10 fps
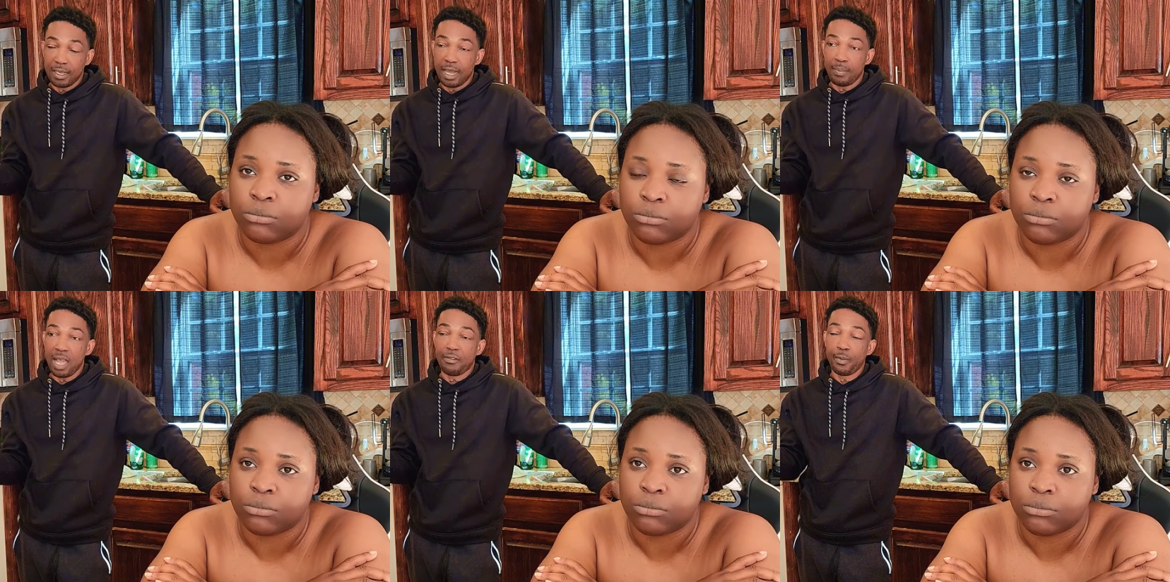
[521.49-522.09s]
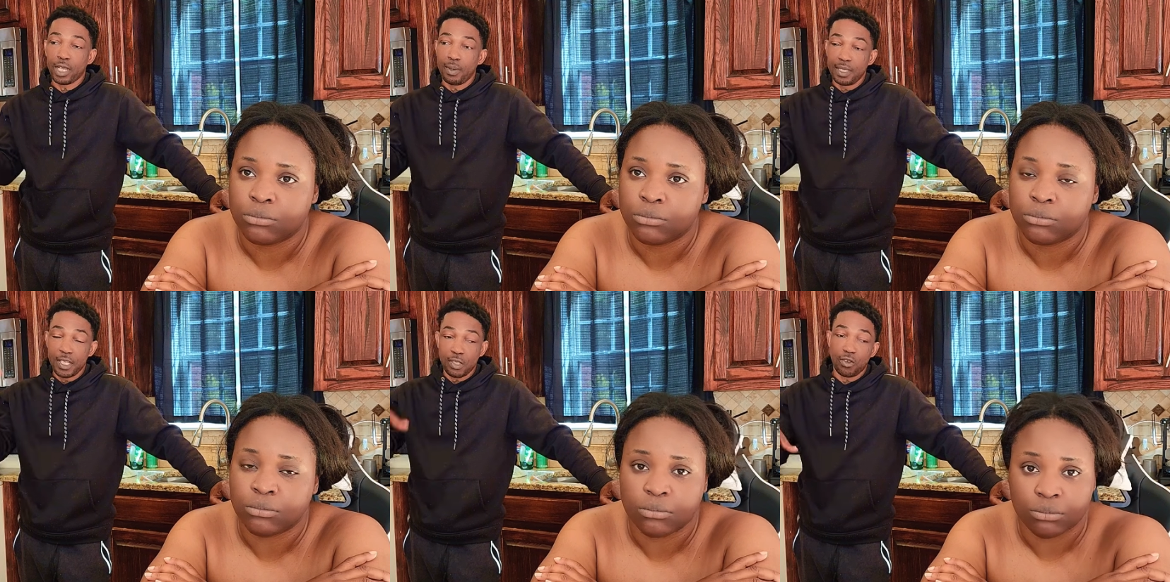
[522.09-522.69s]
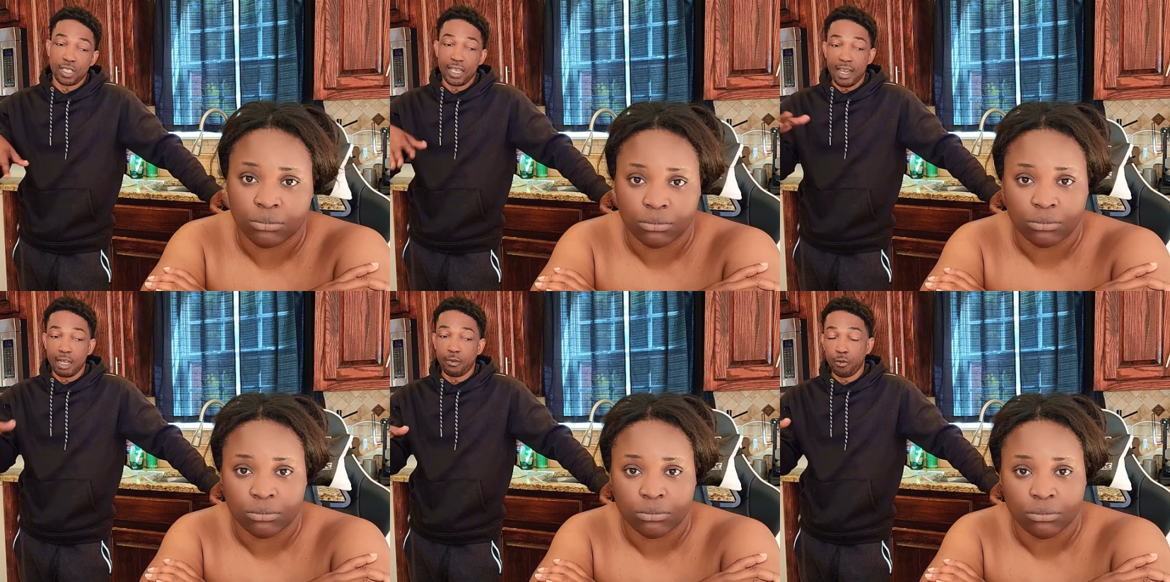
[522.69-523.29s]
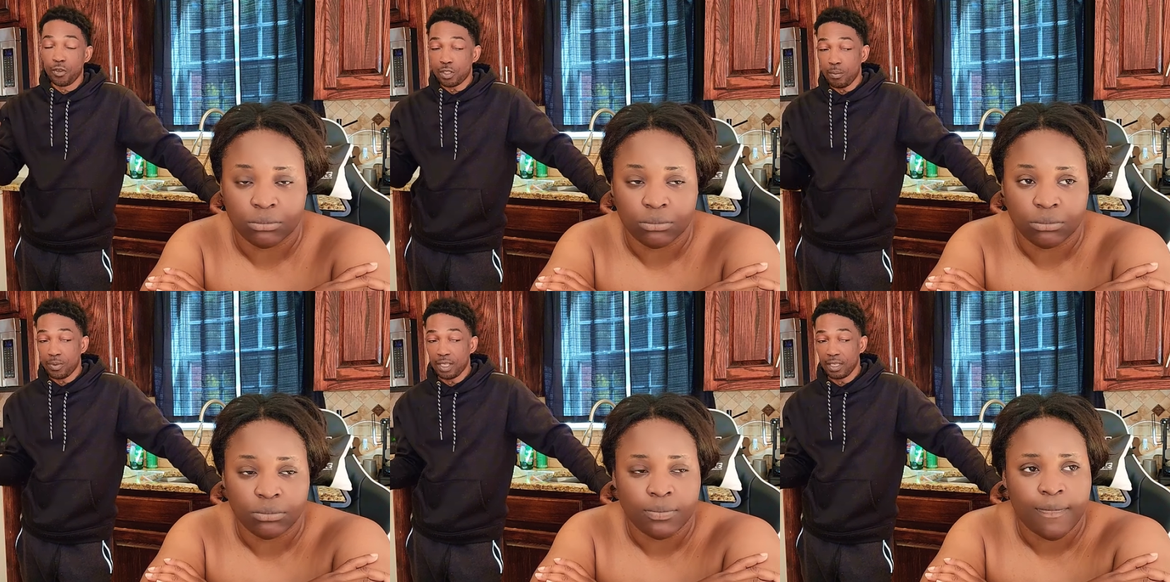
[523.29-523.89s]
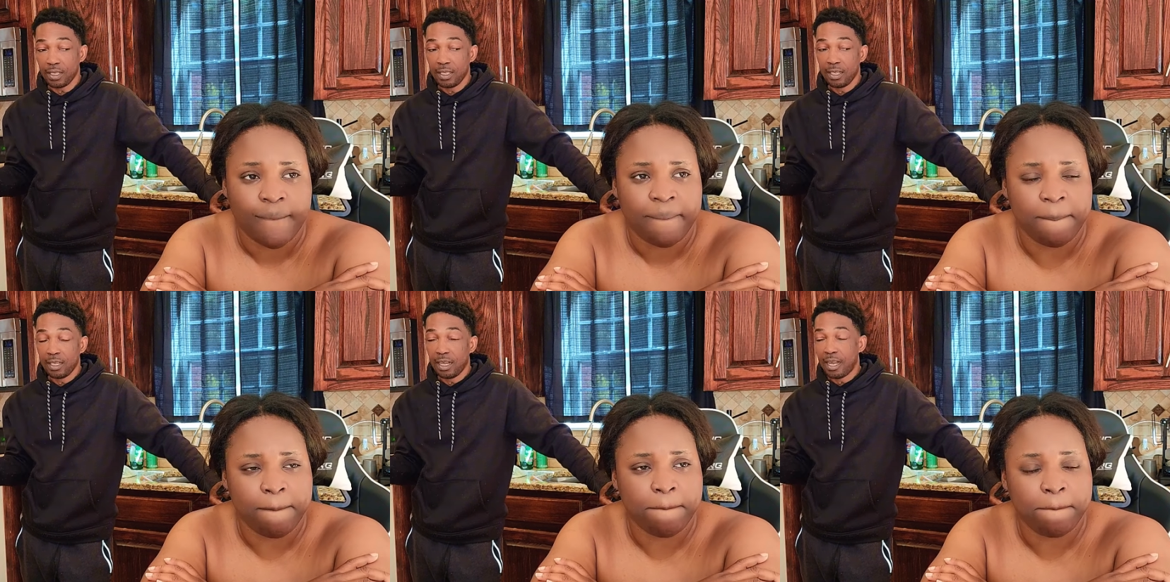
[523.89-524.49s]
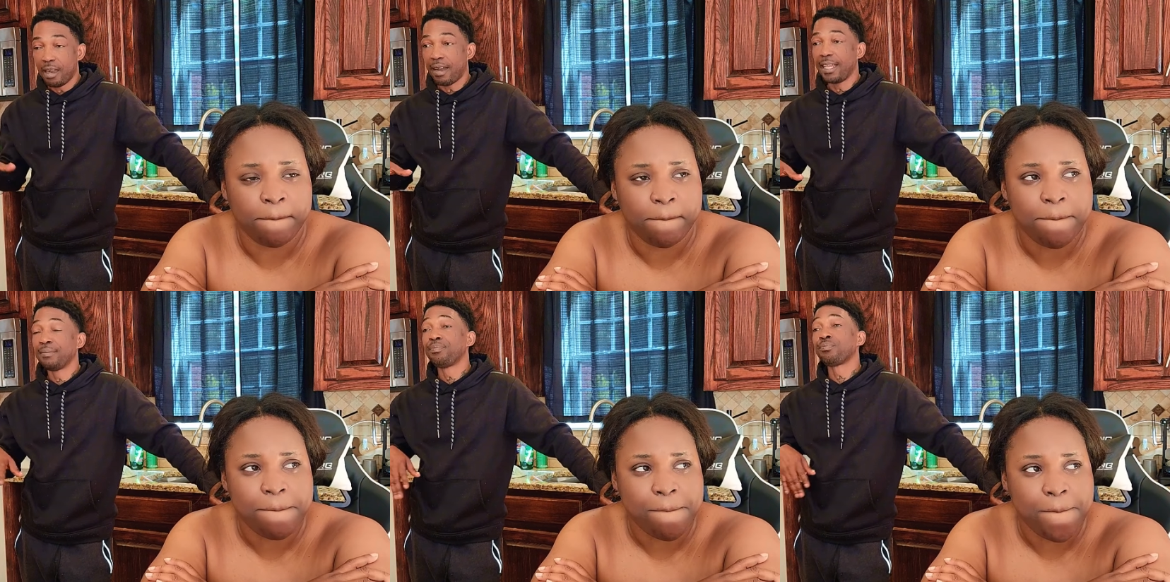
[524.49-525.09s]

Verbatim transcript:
Speaker 1: And we have to bring him in this house in order for we do something. Mm -hmm. All right.